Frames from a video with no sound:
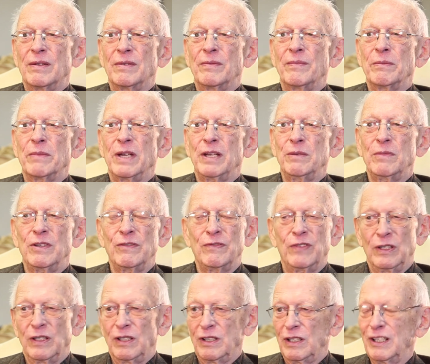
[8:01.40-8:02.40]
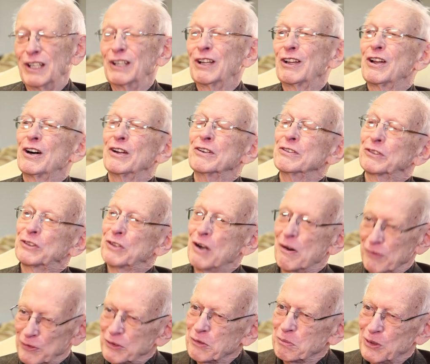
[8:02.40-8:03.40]
made me feel a little
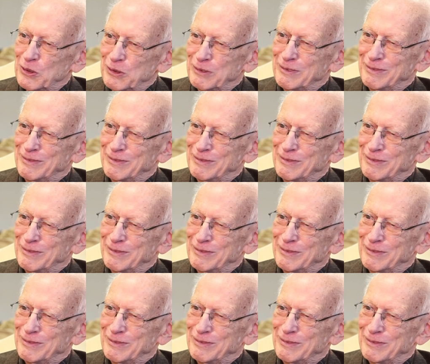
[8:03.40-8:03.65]
uncomfortable.